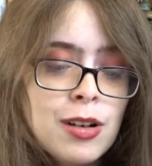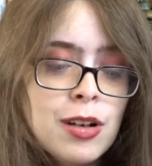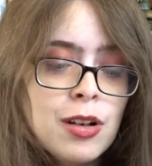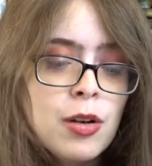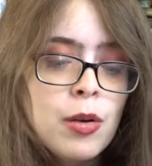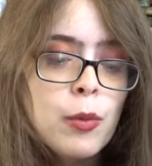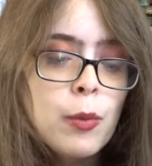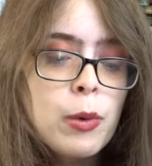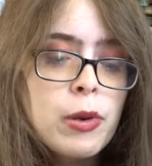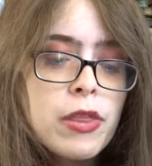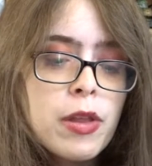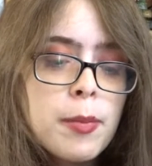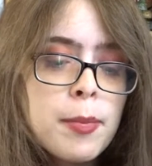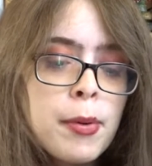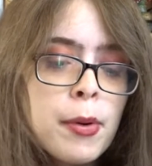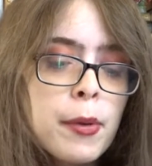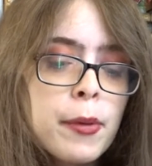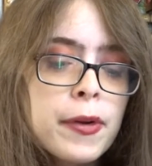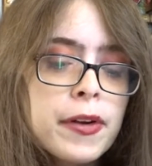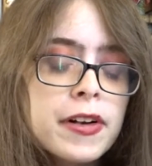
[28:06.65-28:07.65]
When the
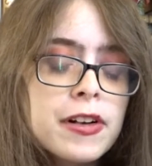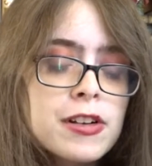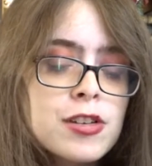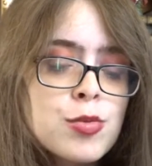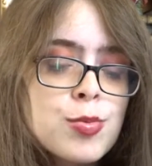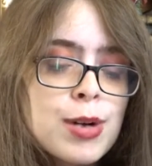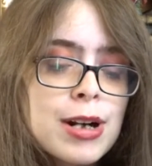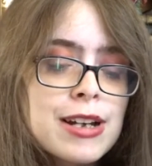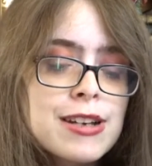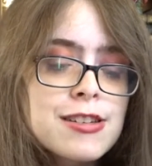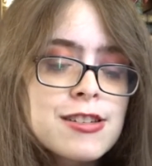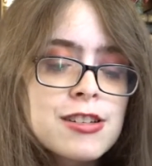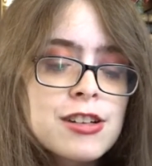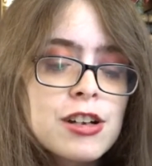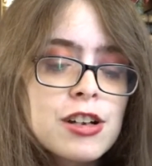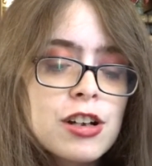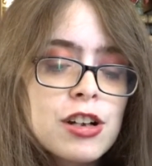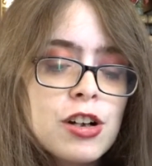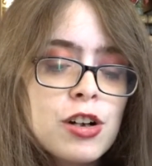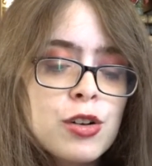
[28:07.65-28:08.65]
Polar Express could
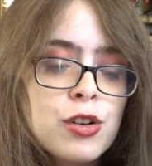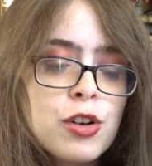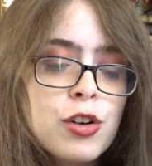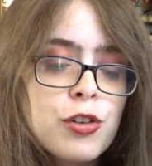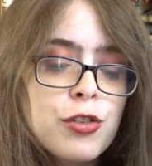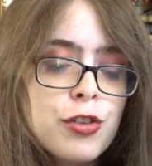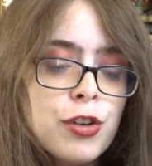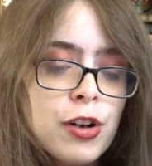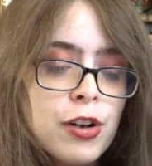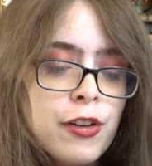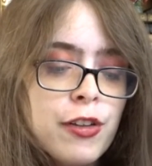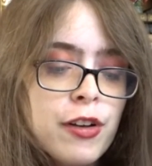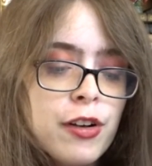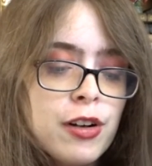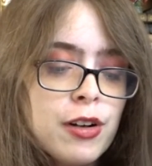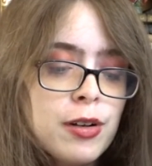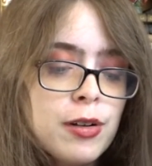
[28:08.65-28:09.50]
go no further,